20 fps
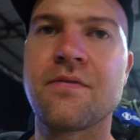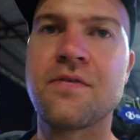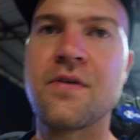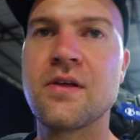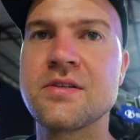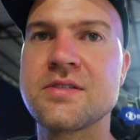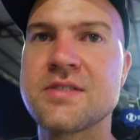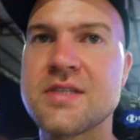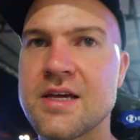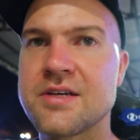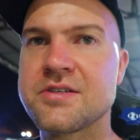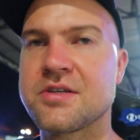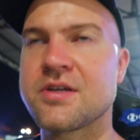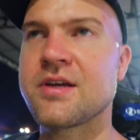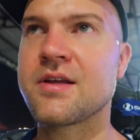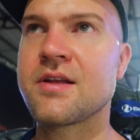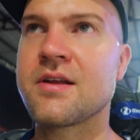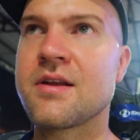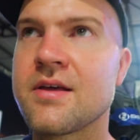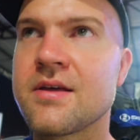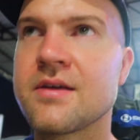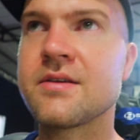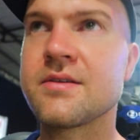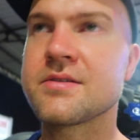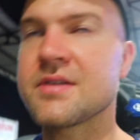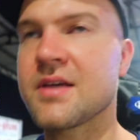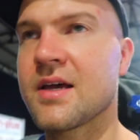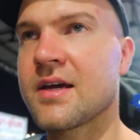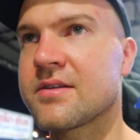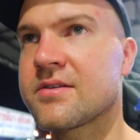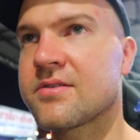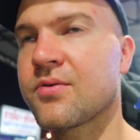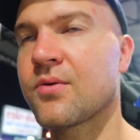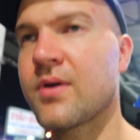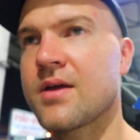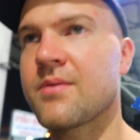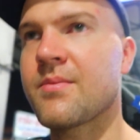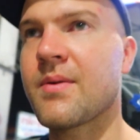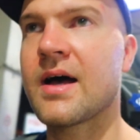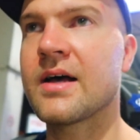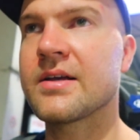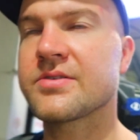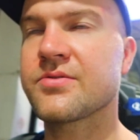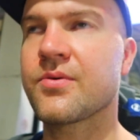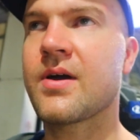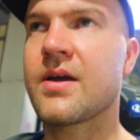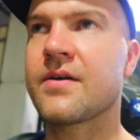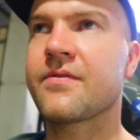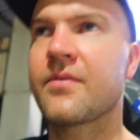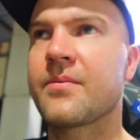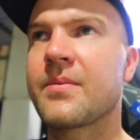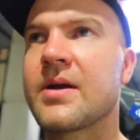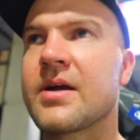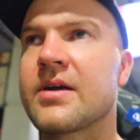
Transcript: Field station is like 20 miles away from